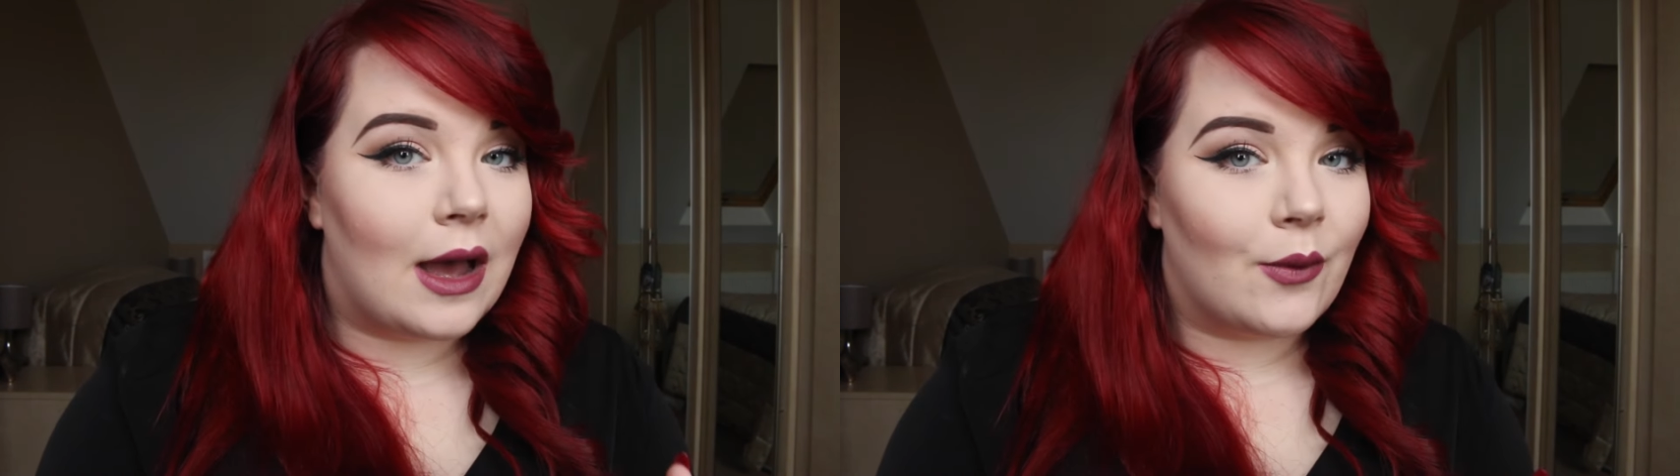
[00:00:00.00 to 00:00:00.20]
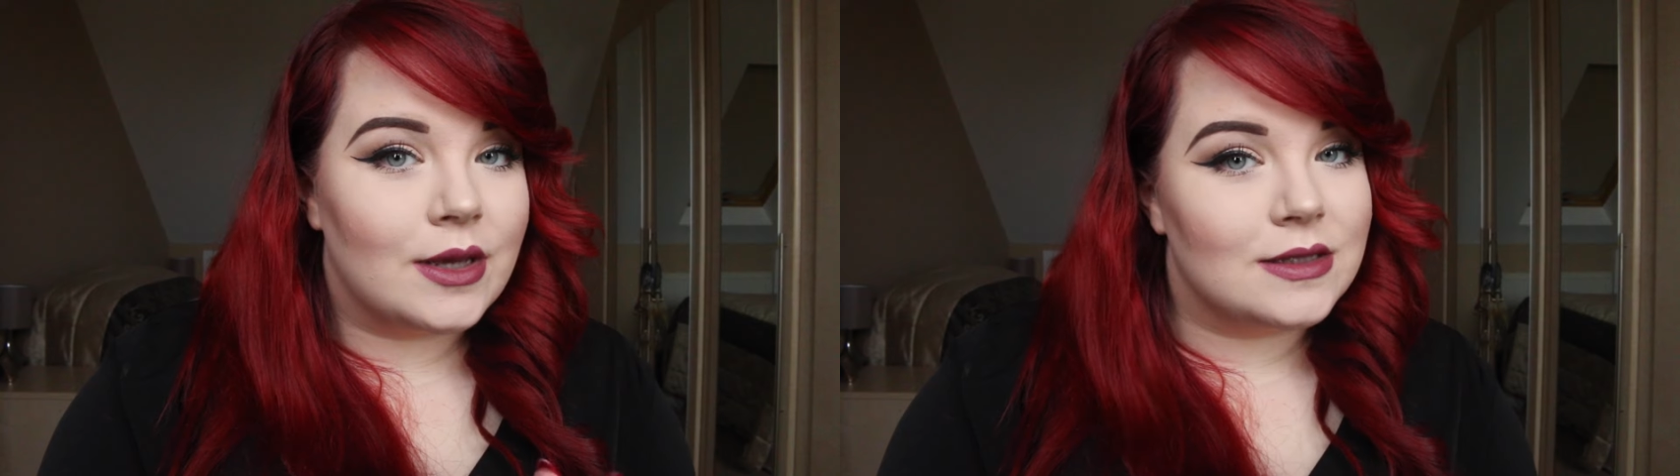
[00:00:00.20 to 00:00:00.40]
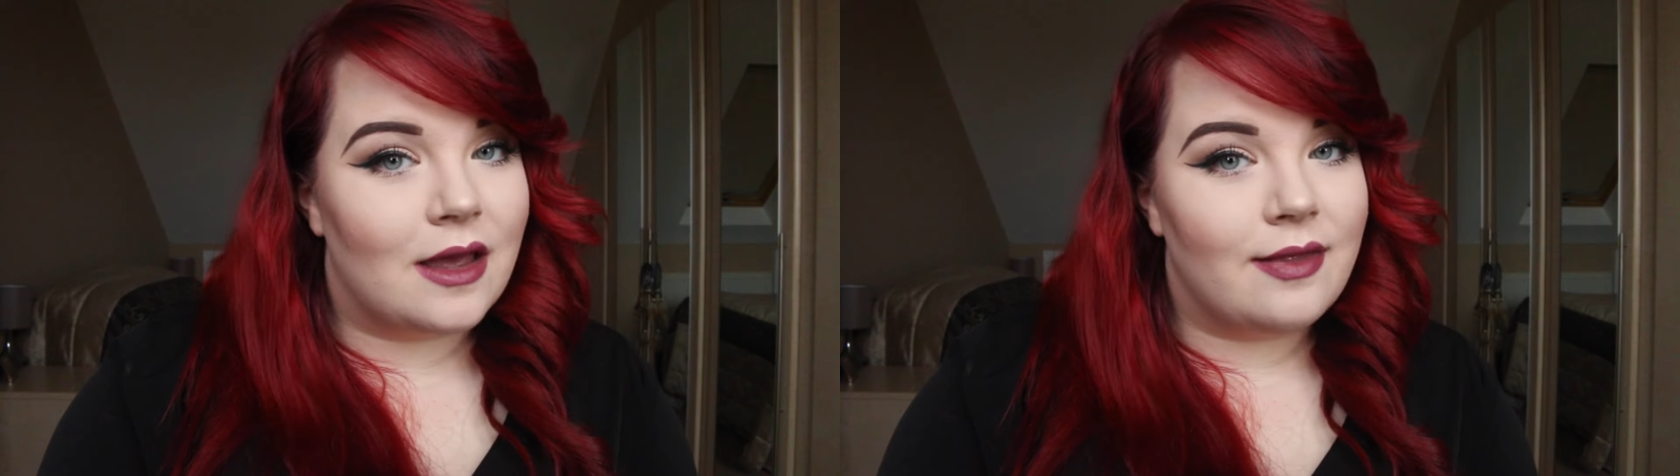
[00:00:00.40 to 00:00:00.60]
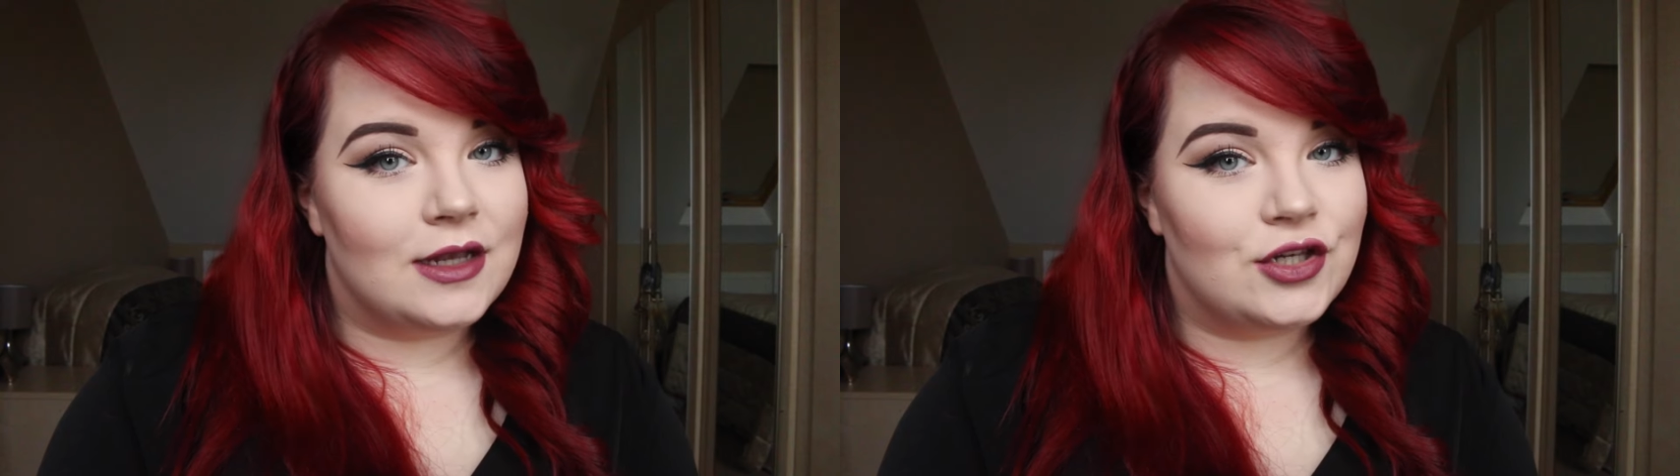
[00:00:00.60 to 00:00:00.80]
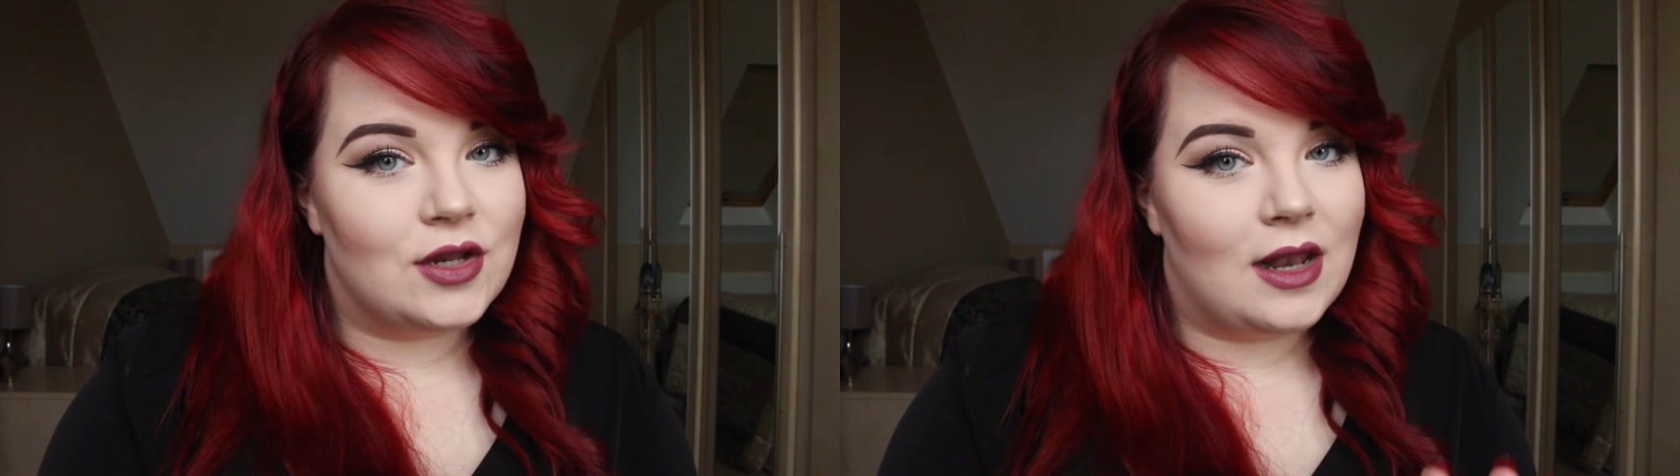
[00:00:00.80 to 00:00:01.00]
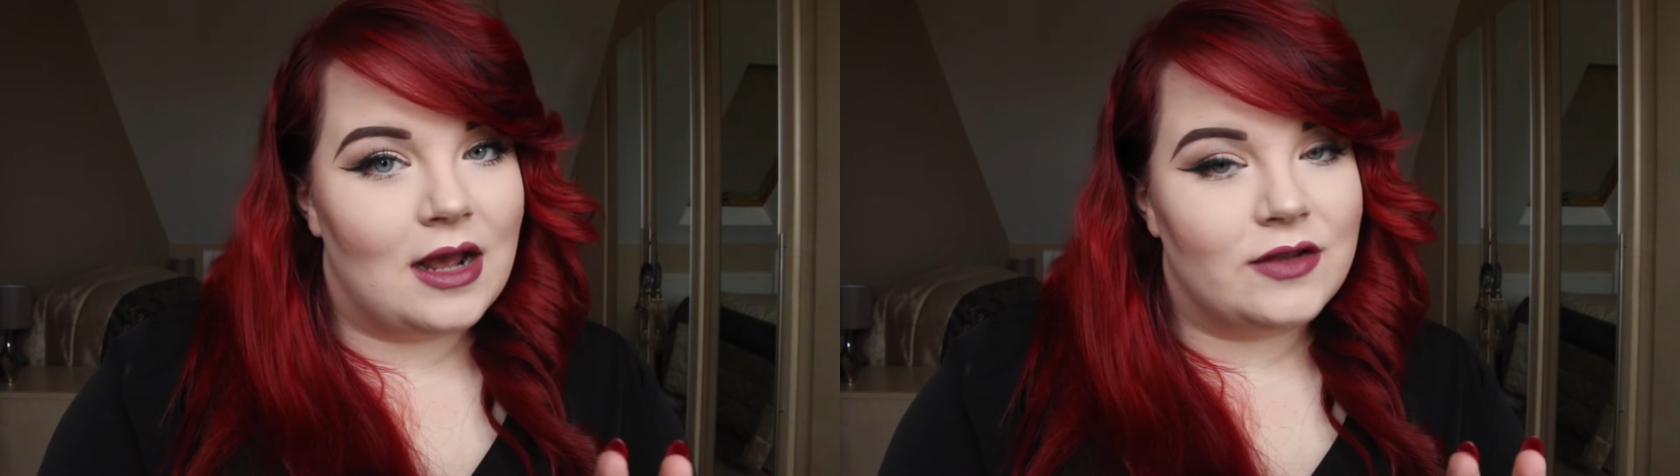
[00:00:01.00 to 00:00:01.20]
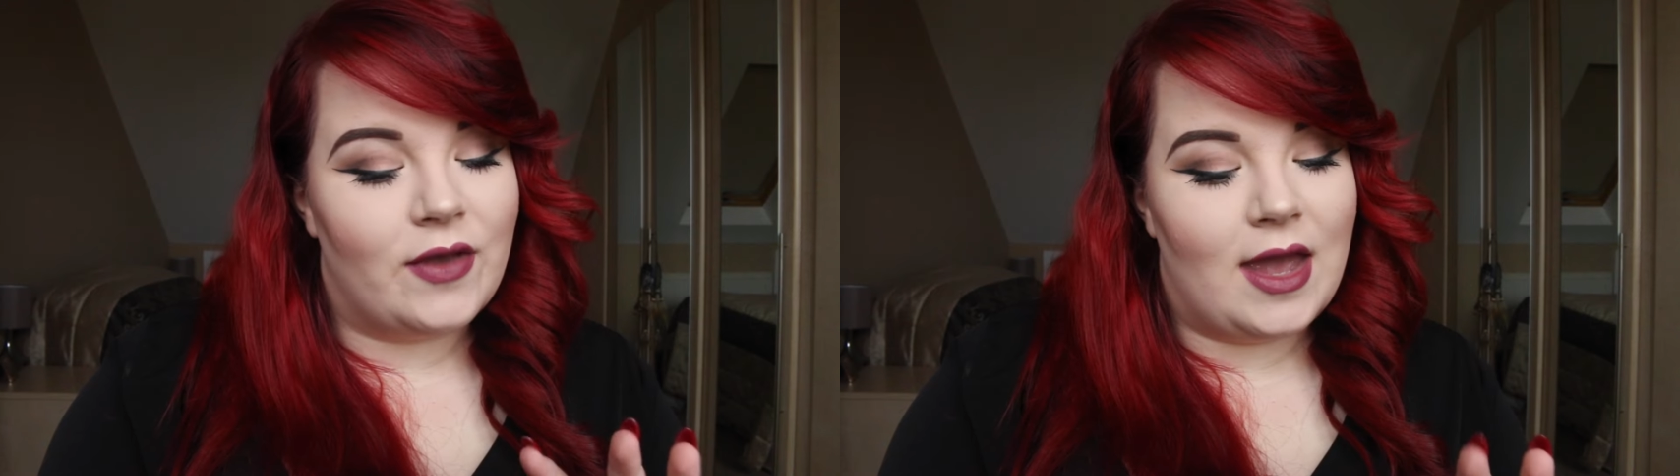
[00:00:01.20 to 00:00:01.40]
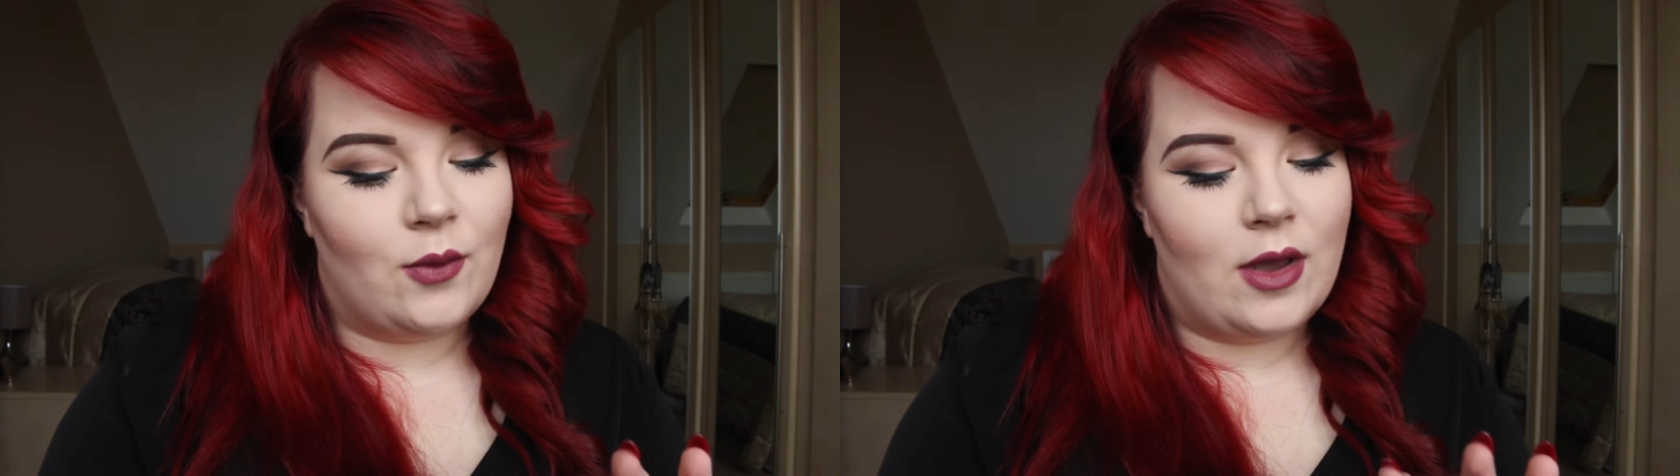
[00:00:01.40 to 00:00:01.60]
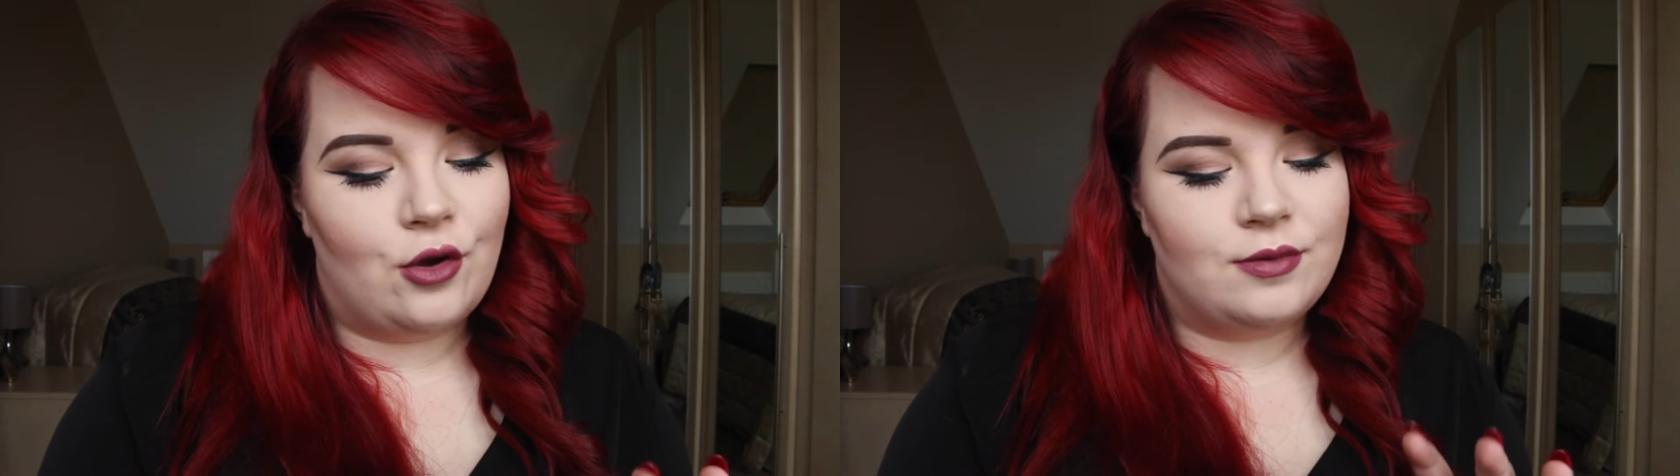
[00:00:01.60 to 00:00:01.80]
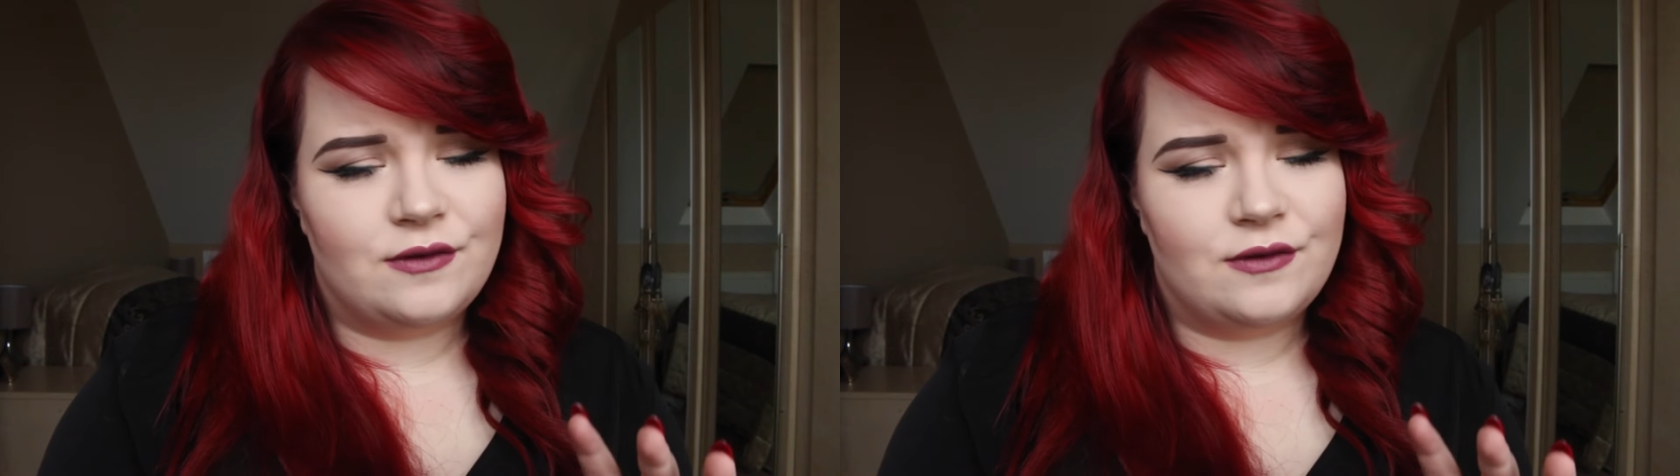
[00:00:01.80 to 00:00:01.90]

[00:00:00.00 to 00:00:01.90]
hours and they should last for anywhere up